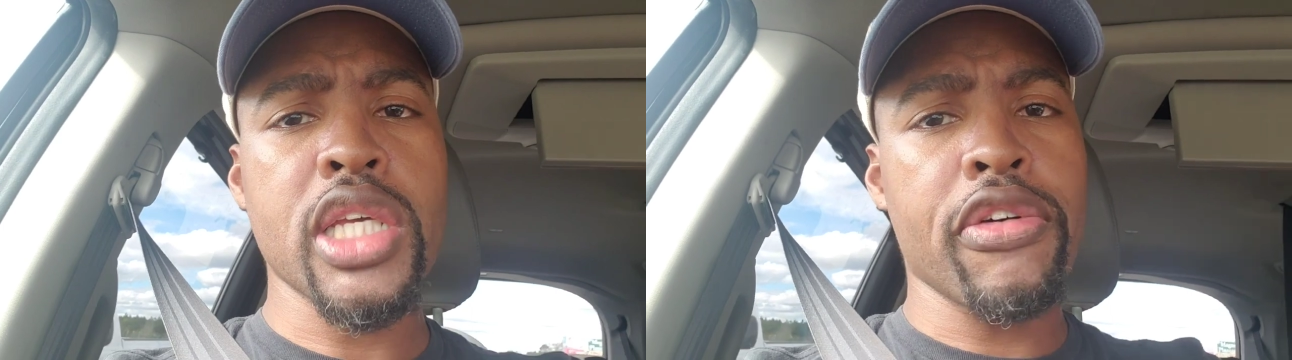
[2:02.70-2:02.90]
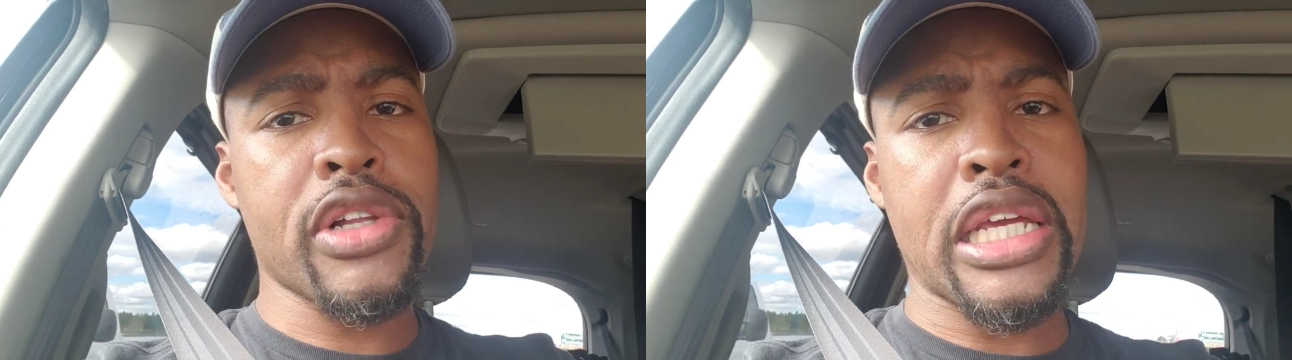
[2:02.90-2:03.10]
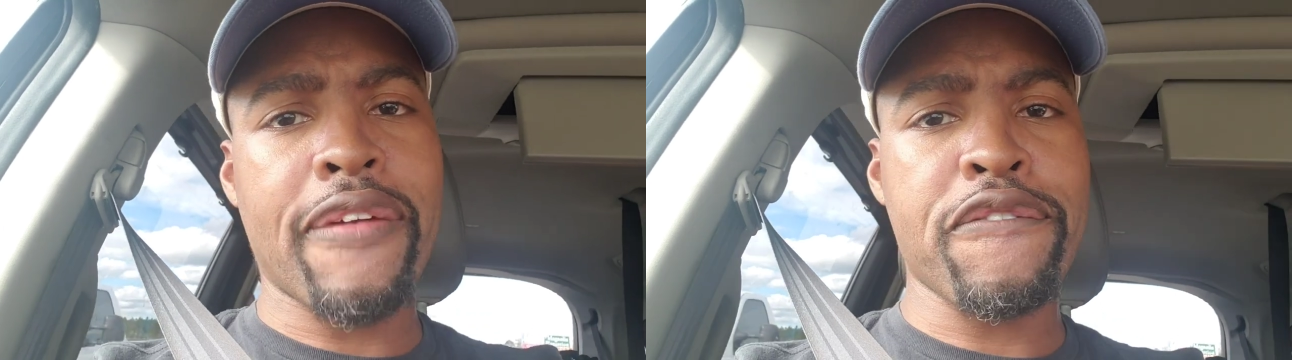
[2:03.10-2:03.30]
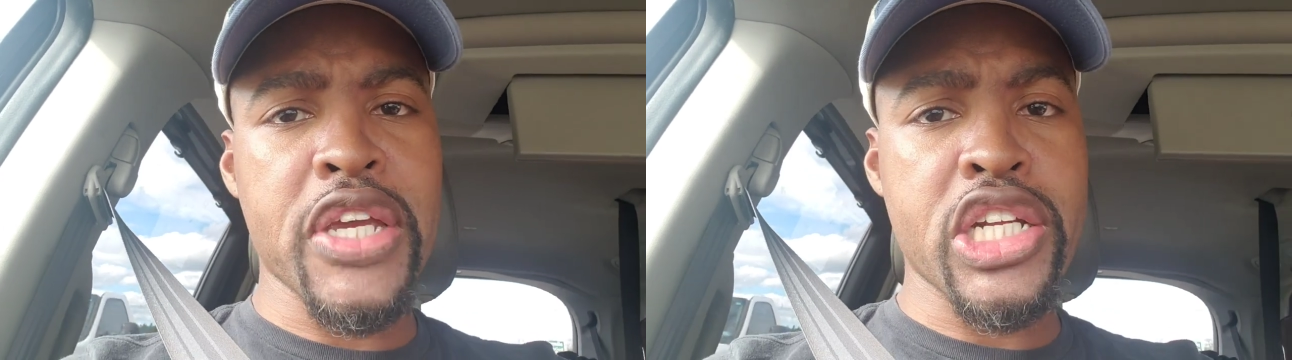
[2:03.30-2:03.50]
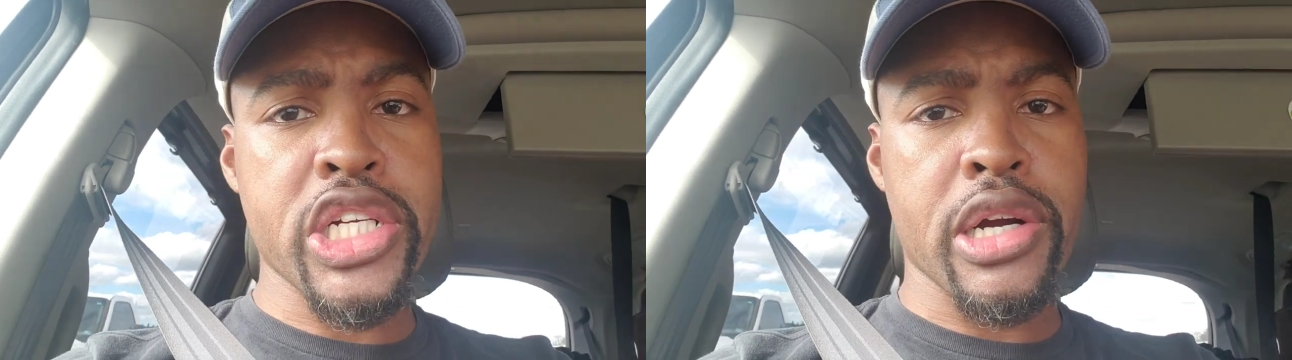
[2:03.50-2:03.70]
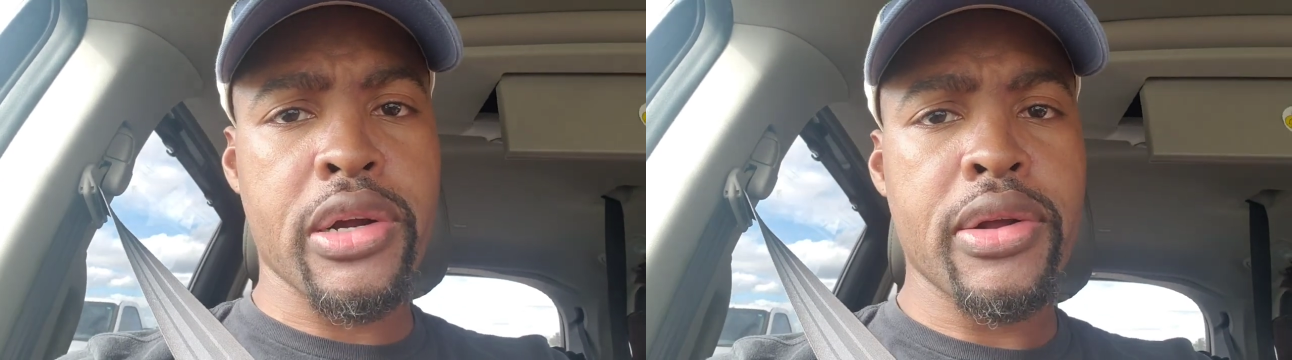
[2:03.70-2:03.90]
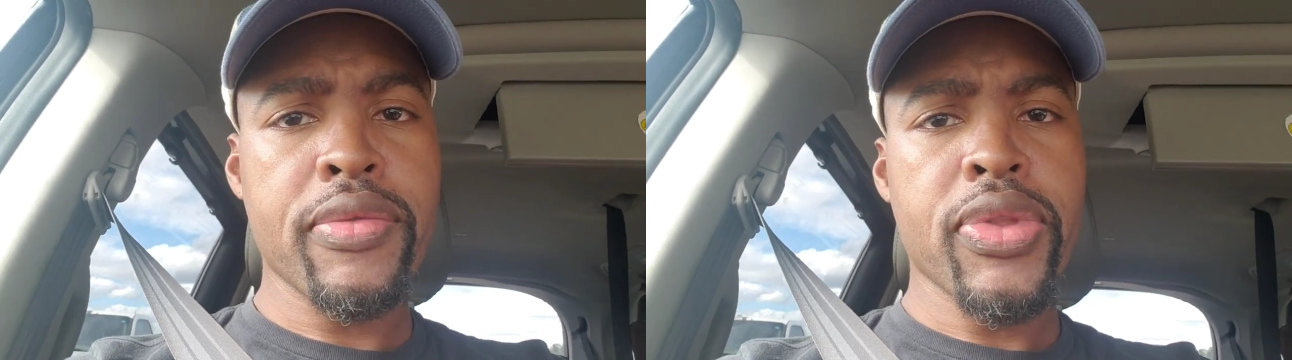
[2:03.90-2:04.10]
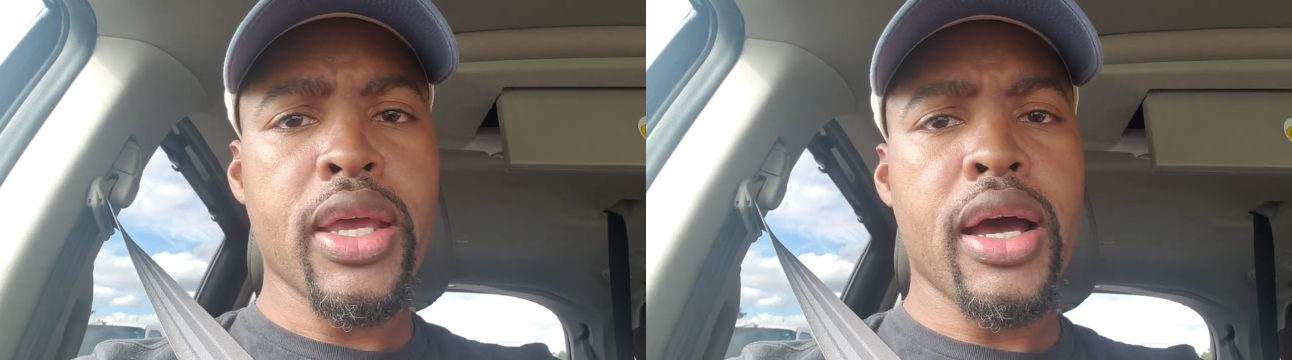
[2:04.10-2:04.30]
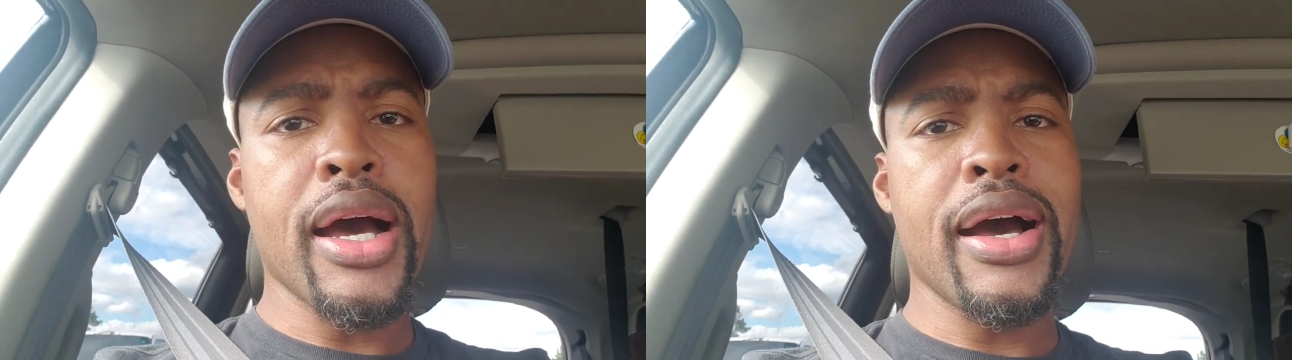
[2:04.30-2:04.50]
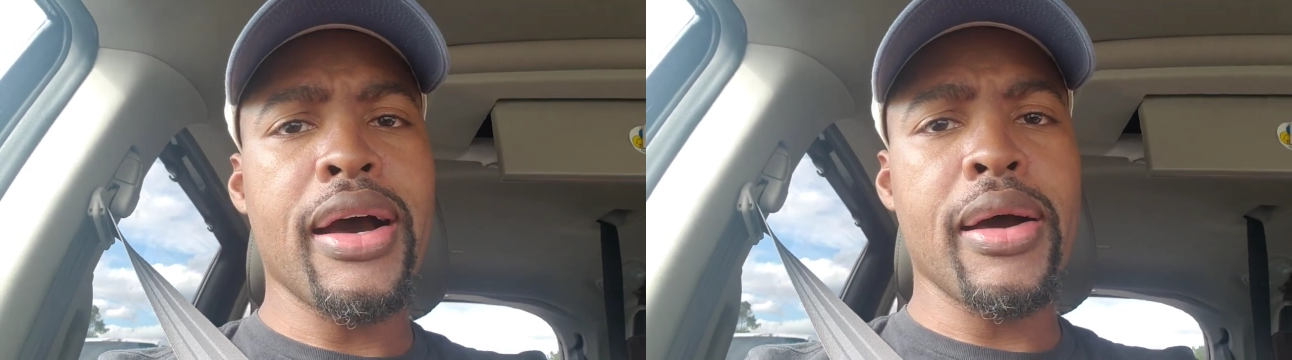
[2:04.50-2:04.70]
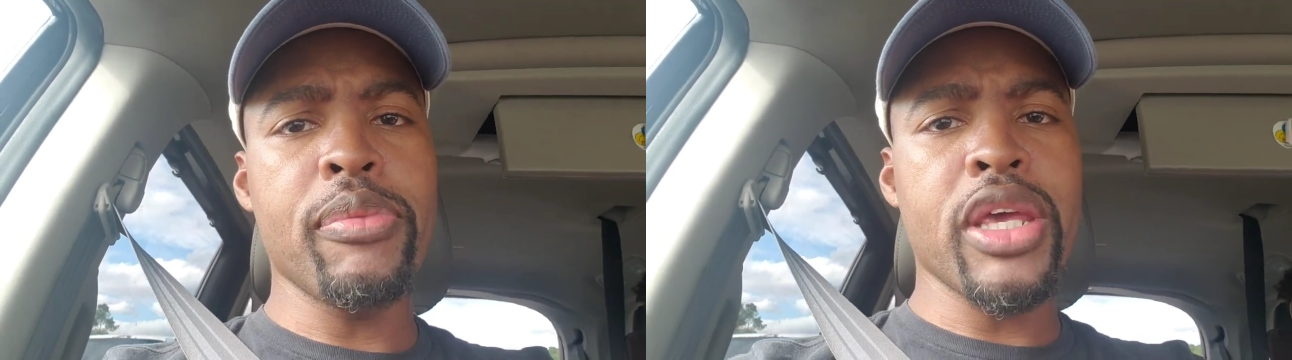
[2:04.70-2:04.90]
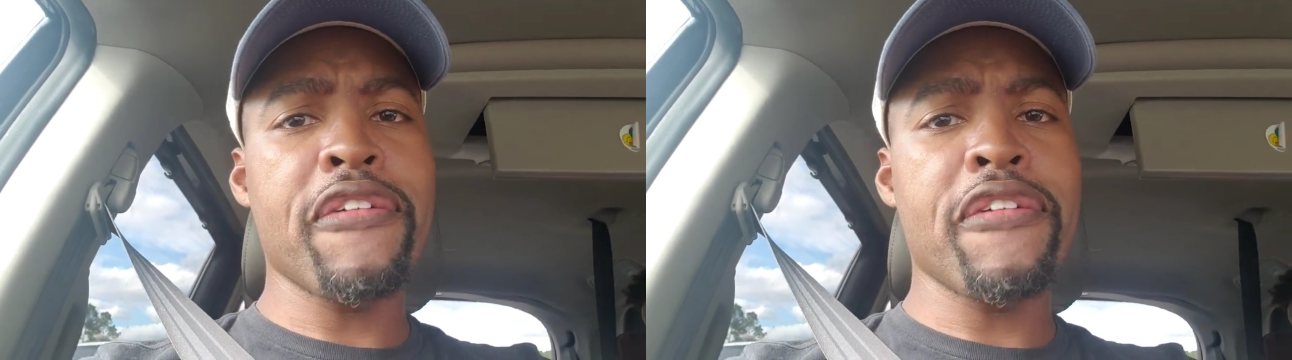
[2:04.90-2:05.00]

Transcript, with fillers: self-clean feature. Um,